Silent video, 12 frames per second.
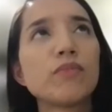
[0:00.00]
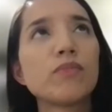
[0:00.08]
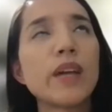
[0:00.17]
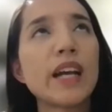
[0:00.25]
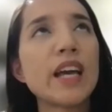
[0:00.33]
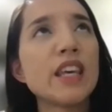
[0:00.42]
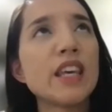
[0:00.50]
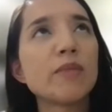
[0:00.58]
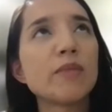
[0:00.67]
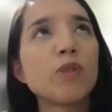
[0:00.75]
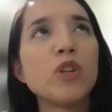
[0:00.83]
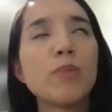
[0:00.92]
I think
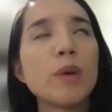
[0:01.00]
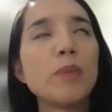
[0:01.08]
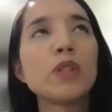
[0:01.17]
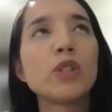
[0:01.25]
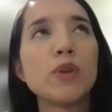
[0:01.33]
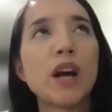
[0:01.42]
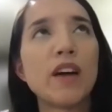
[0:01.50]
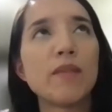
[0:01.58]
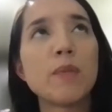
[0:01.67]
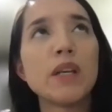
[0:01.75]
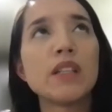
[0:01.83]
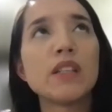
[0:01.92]
people do have
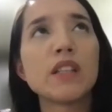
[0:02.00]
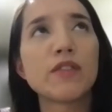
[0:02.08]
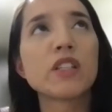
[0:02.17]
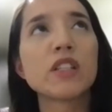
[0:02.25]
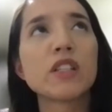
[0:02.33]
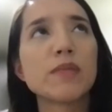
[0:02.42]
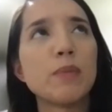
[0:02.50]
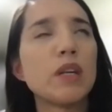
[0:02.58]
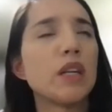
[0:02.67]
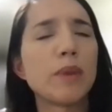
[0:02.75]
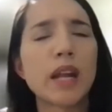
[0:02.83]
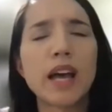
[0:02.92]
maybe differences of
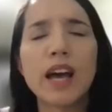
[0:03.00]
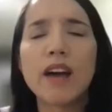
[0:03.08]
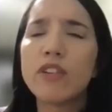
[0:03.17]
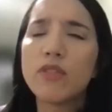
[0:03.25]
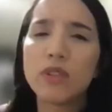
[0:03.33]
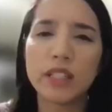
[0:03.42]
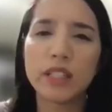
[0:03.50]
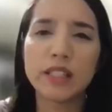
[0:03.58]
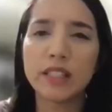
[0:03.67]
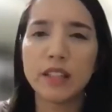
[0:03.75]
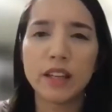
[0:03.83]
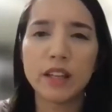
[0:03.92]
opinion, but I haven't really
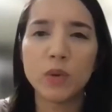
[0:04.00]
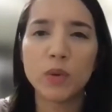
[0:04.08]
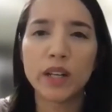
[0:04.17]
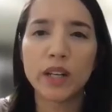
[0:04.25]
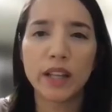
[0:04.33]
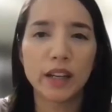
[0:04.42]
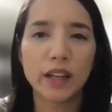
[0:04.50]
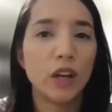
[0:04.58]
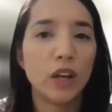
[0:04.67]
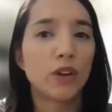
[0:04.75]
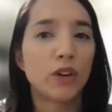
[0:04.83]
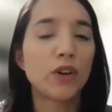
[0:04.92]
seen anyone like
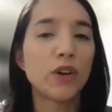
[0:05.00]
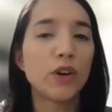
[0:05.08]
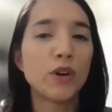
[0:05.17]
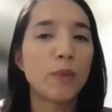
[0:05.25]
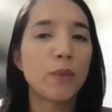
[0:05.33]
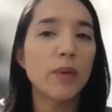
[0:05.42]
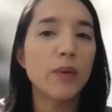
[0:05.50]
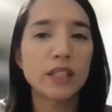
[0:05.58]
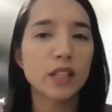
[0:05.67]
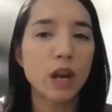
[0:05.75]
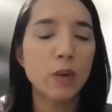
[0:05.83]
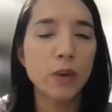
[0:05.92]
no, my way is
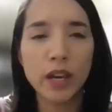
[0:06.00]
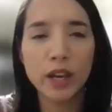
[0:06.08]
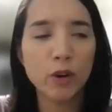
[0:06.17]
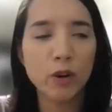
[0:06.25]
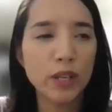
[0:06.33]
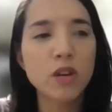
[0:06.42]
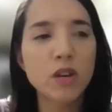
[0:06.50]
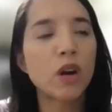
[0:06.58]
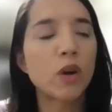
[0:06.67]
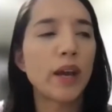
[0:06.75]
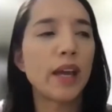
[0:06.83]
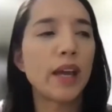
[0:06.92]
the right way, your way is the
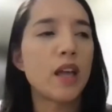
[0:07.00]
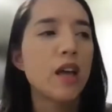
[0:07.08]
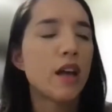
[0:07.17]
wrong way.